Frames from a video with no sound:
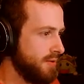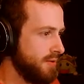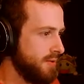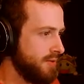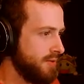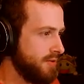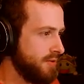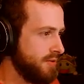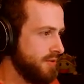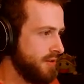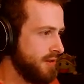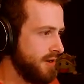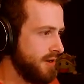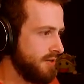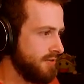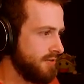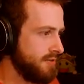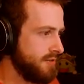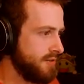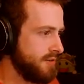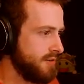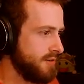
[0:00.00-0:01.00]
How back. do I turn
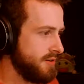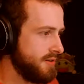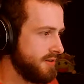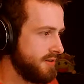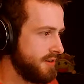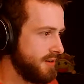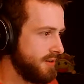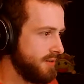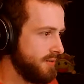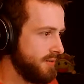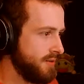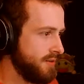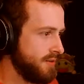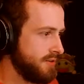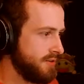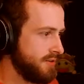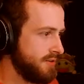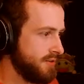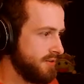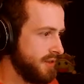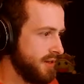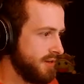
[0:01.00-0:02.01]
left? How do I
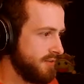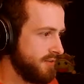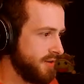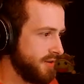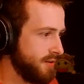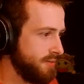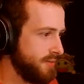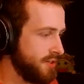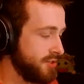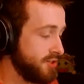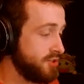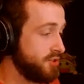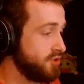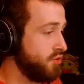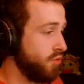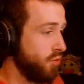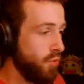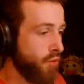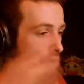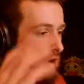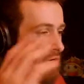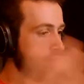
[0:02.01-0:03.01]
turn left? I'm, this is the
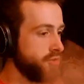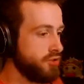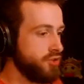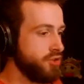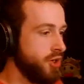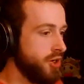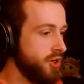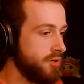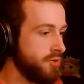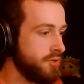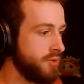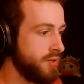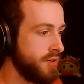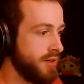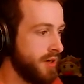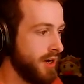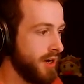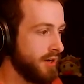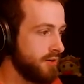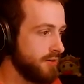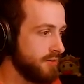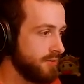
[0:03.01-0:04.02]
wall, Joe.
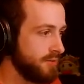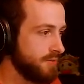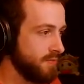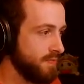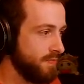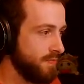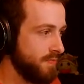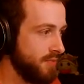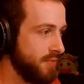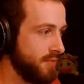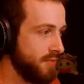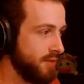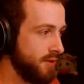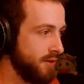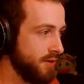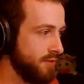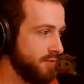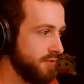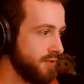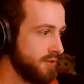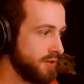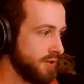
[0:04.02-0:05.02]
I don't know
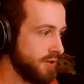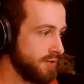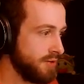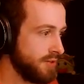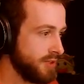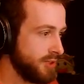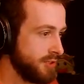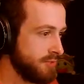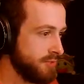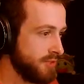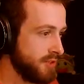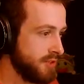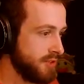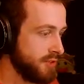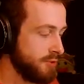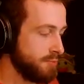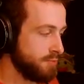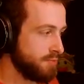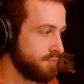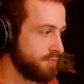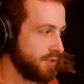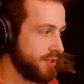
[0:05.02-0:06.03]
if you know this, but
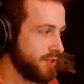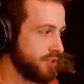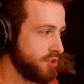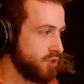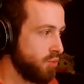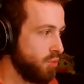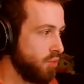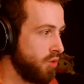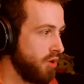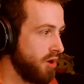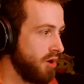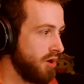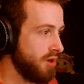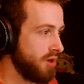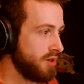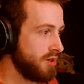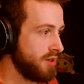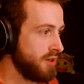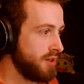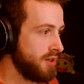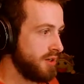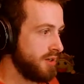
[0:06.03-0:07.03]
you placed a
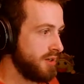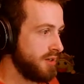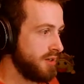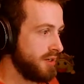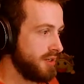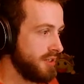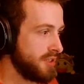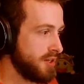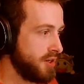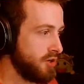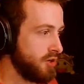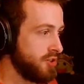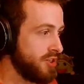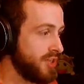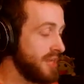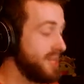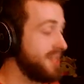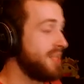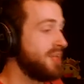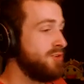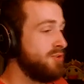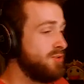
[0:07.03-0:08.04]
wall. Is are you
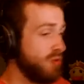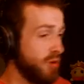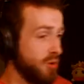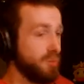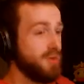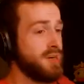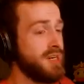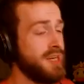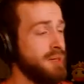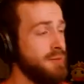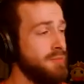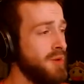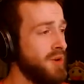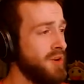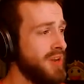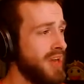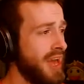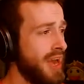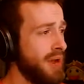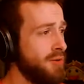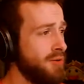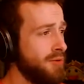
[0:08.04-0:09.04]
saying that you don't want to
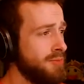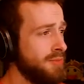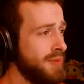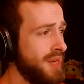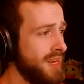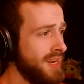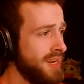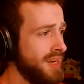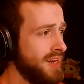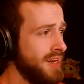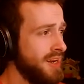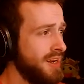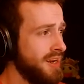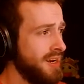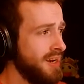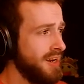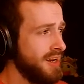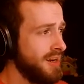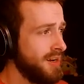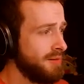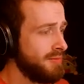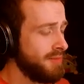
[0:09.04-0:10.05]
communicate with me?
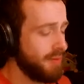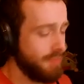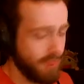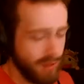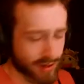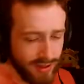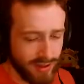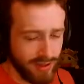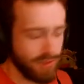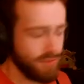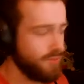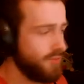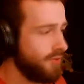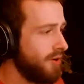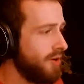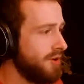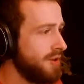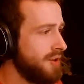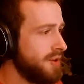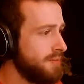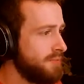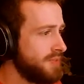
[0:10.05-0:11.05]
By putting this
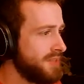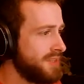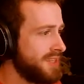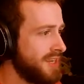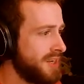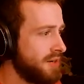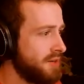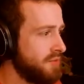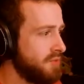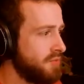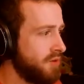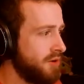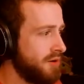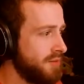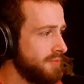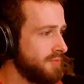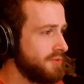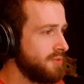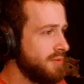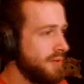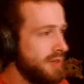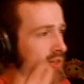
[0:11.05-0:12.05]
wall up, is that a wall
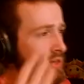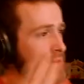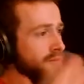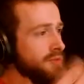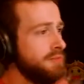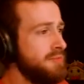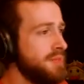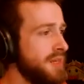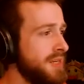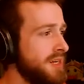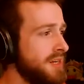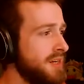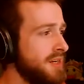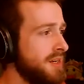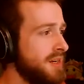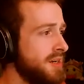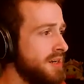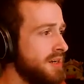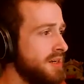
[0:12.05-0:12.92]
between you and me?